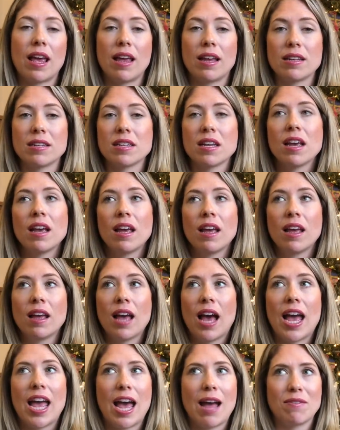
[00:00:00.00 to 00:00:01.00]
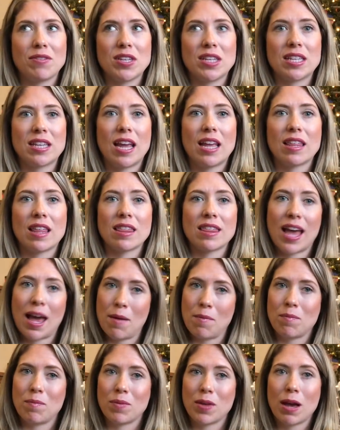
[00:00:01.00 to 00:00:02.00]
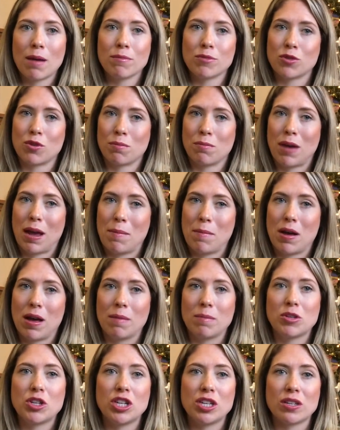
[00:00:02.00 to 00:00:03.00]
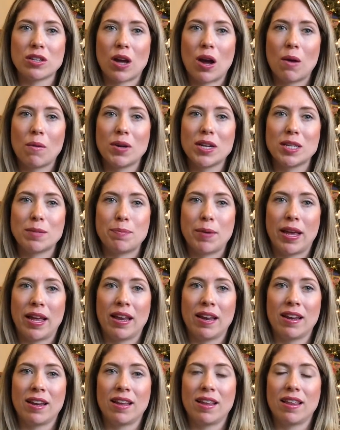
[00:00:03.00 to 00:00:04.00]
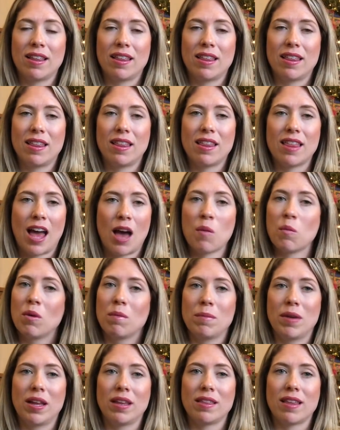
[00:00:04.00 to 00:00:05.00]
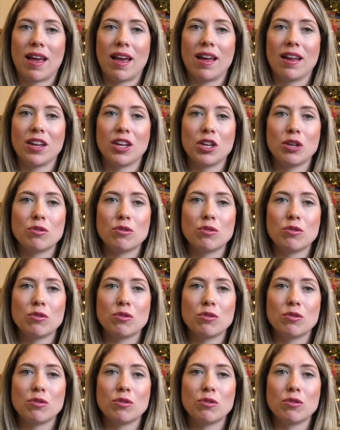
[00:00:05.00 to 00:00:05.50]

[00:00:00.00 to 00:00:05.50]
And I have to say that that comes from my mom. She's always been that woman that